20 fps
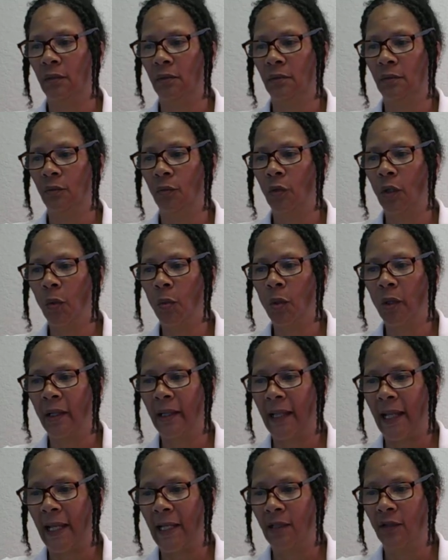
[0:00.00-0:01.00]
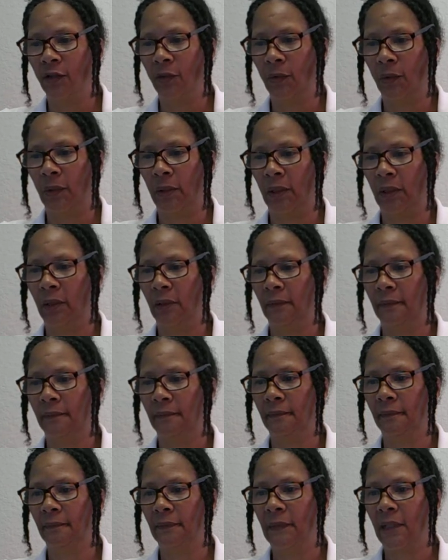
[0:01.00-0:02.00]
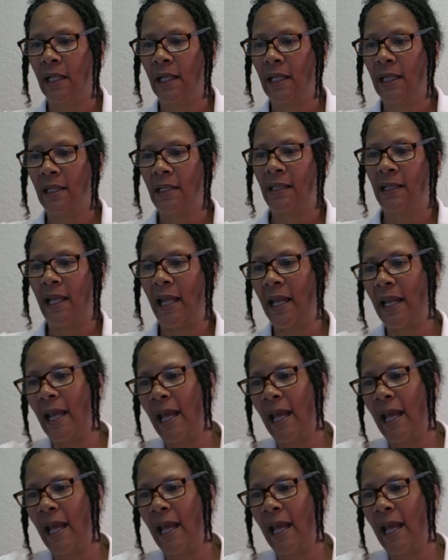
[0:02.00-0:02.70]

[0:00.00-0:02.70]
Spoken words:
What were they doing? They